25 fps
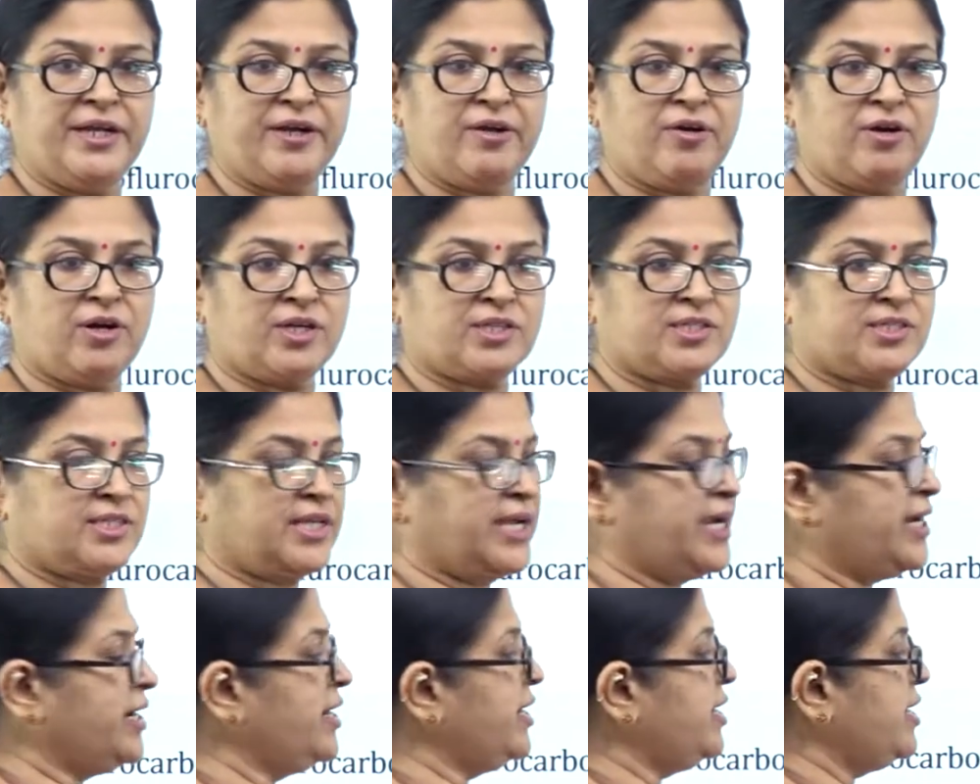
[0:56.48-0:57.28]

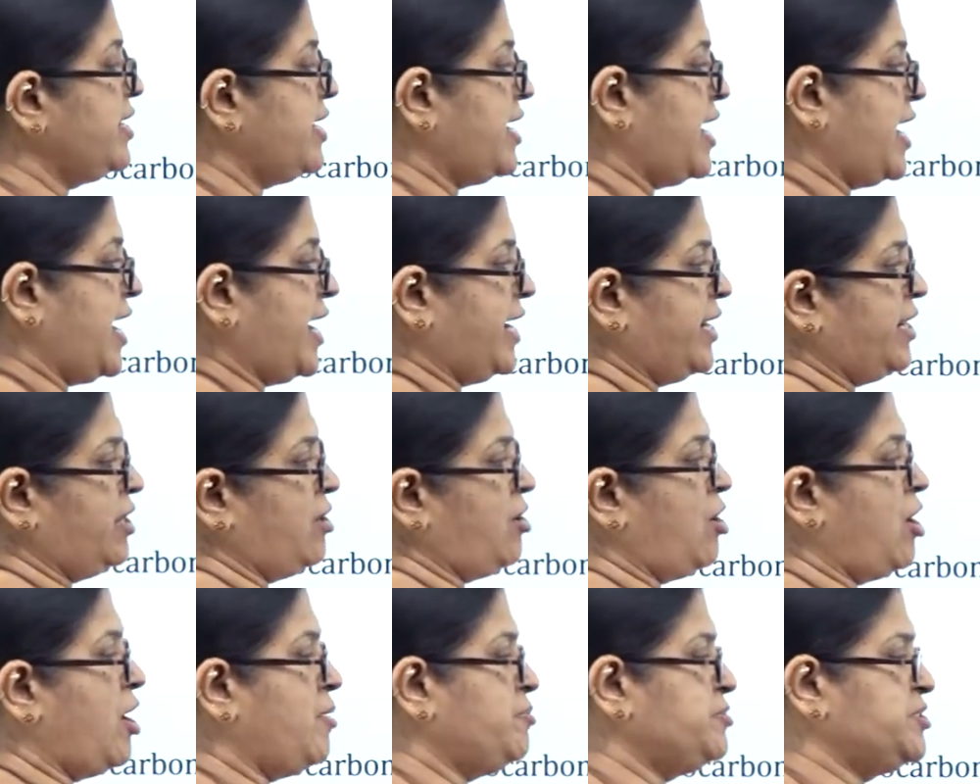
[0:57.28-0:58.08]
dioxide. And
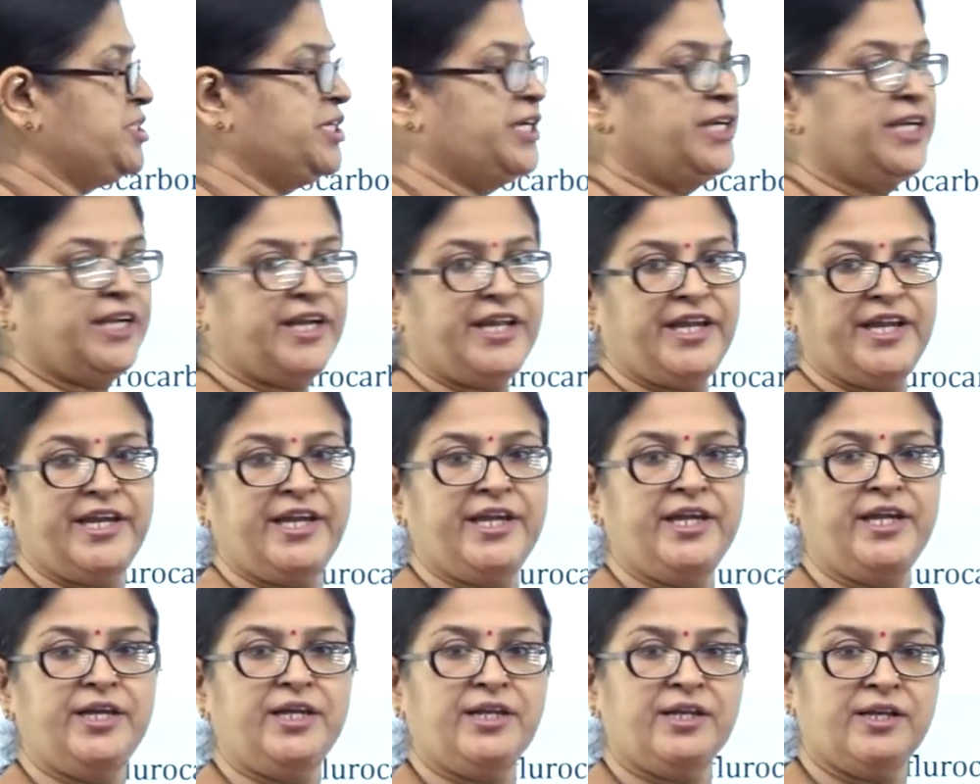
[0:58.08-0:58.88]
option
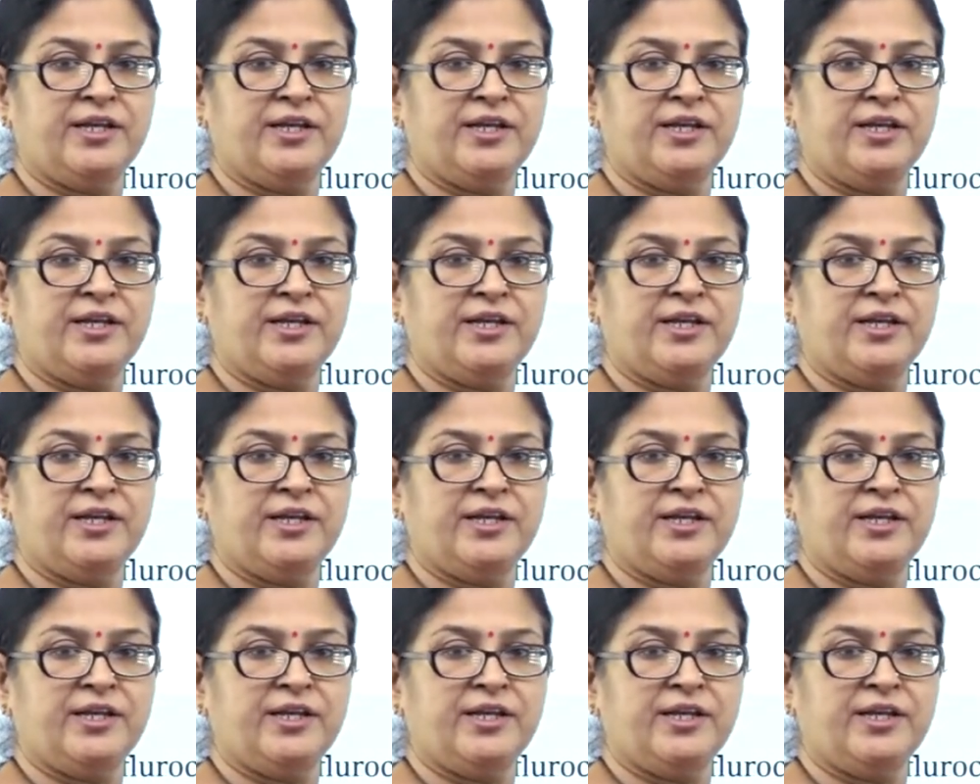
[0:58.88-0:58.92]
D,